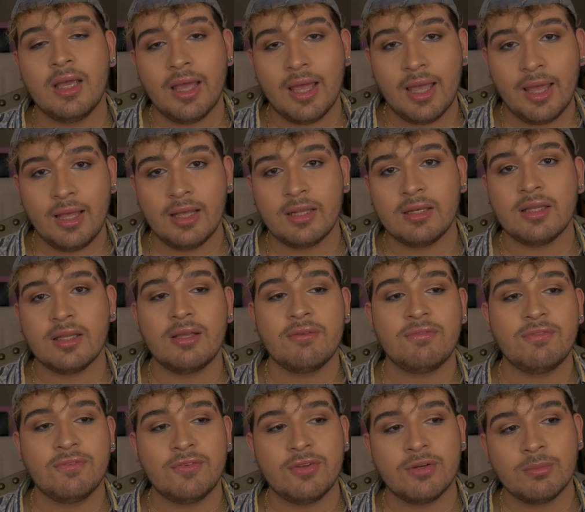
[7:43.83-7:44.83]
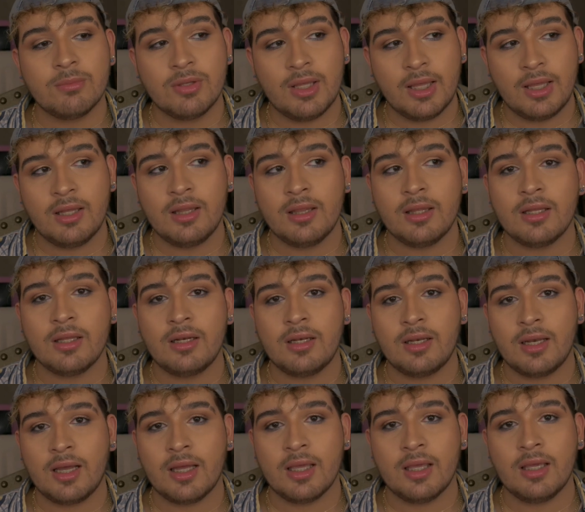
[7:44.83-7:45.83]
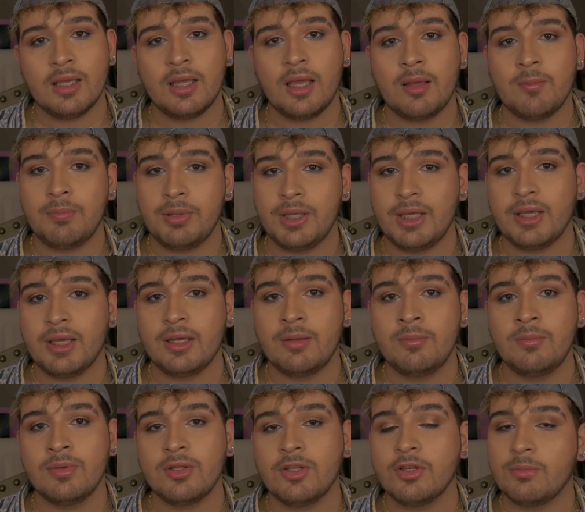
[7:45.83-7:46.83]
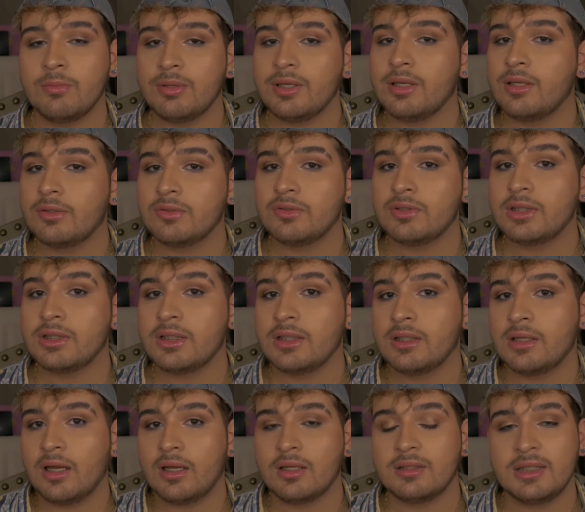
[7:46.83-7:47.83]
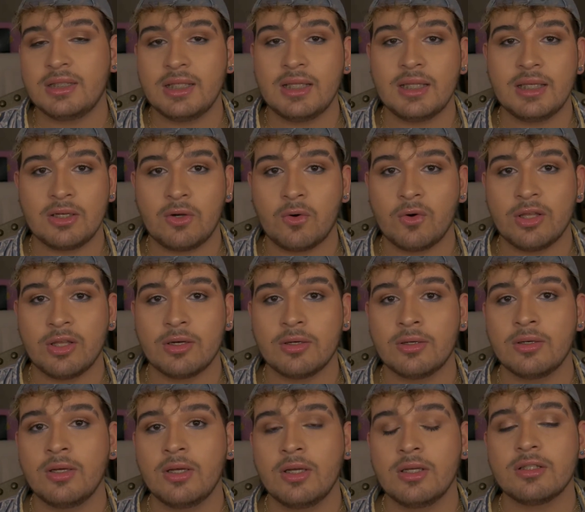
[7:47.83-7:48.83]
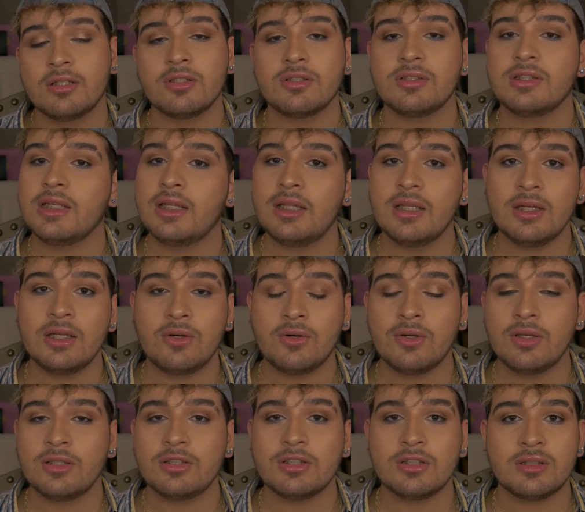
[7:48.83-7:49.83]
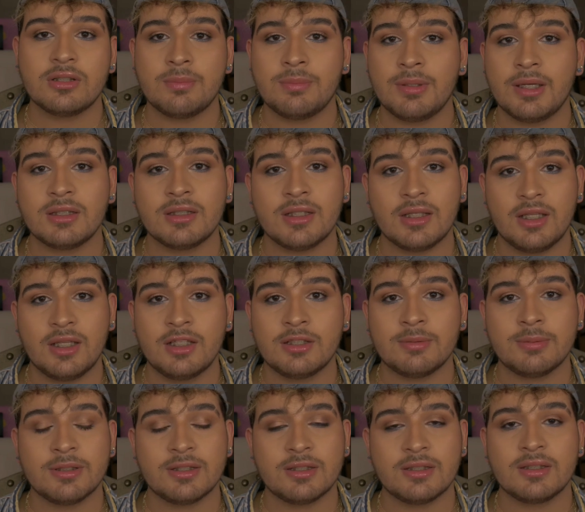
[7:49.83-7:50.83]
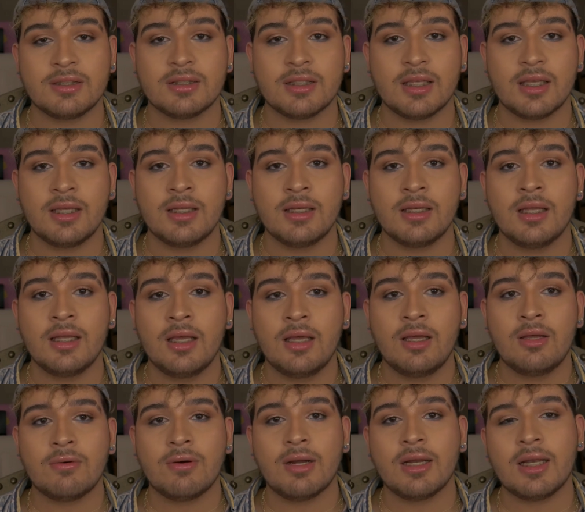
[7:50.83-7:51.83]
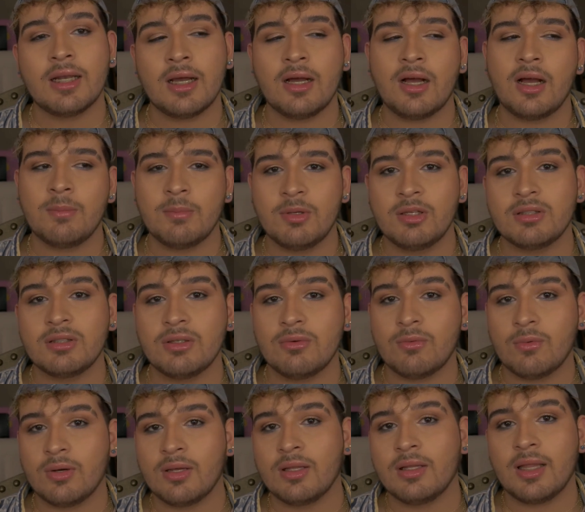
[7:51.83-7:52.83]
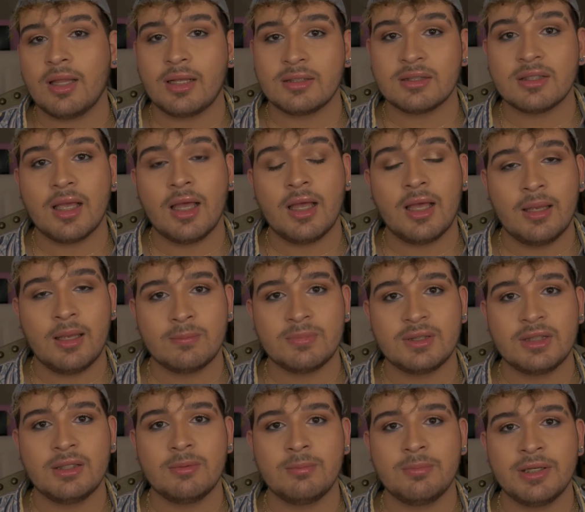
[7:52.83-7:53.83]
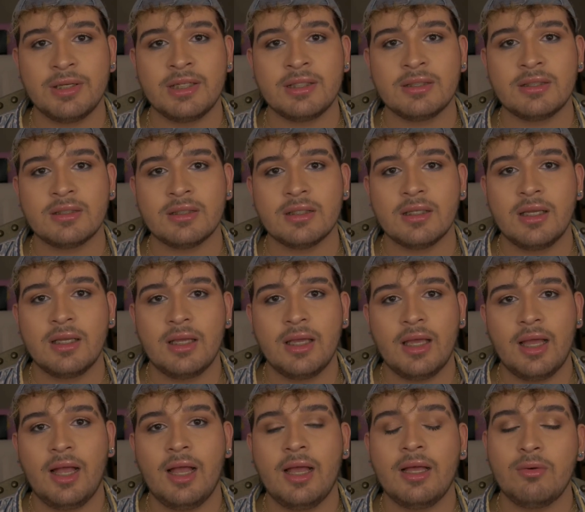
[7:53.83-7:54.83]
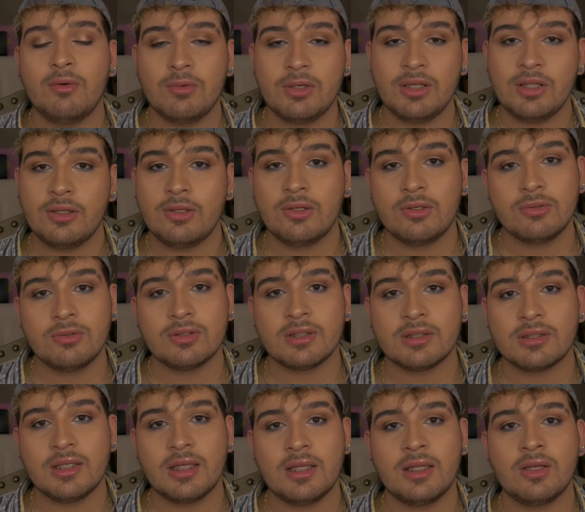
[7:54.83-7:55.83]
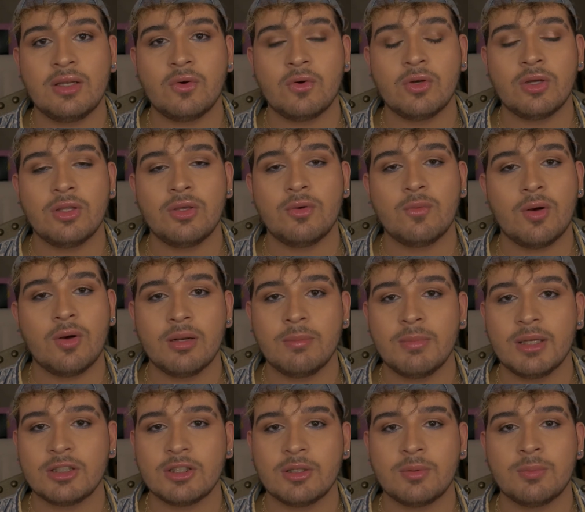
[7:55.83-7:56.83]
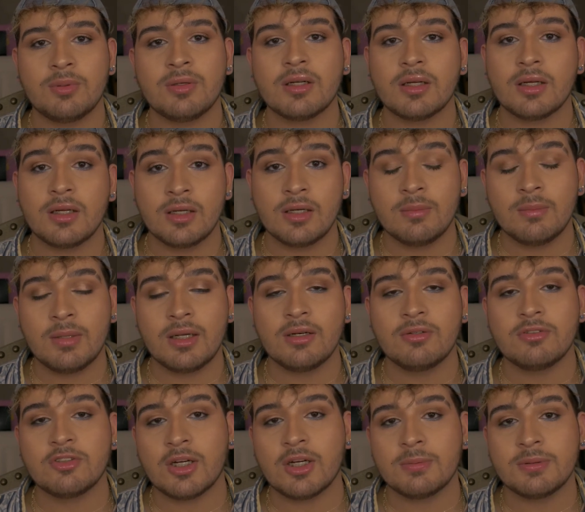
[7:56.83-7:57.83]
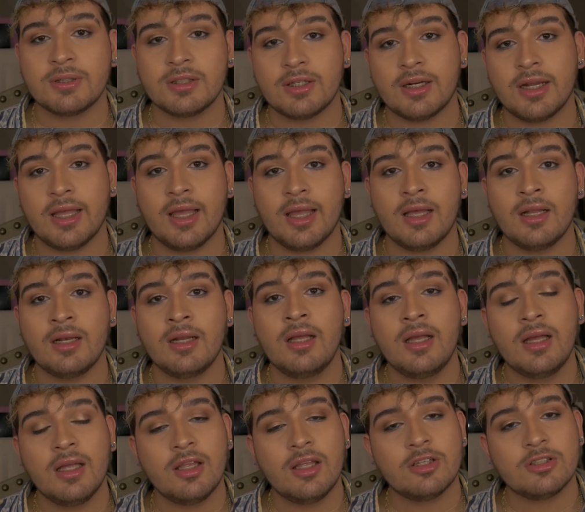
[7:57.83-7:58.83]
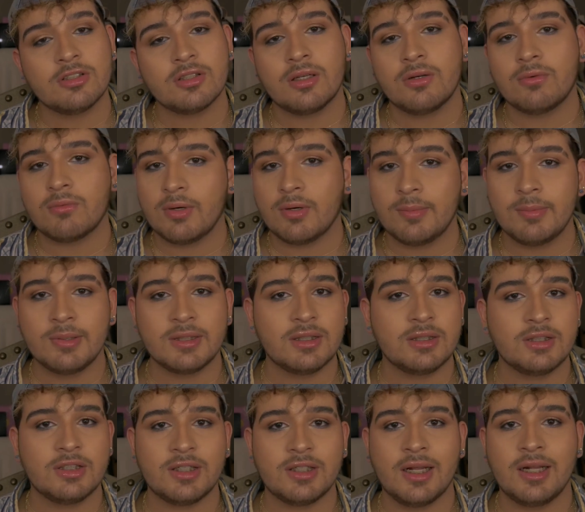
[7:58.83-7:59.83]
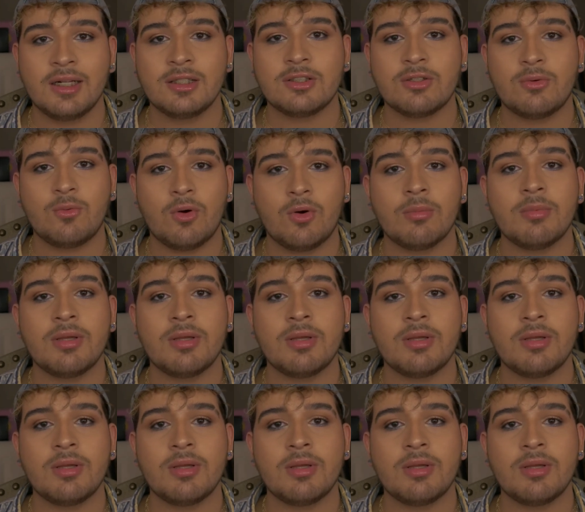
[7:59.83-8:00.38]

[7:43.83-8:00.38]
And if you're in the night and PM, you'll be using a sealing oil. So sealing oil just depends on each person's skin. Right now I'm using one that's a hemp seed based. And when you use a sealing oil, you want to make sure to put a good amount of drops in your hand. You're just going to rub this into your hands to warm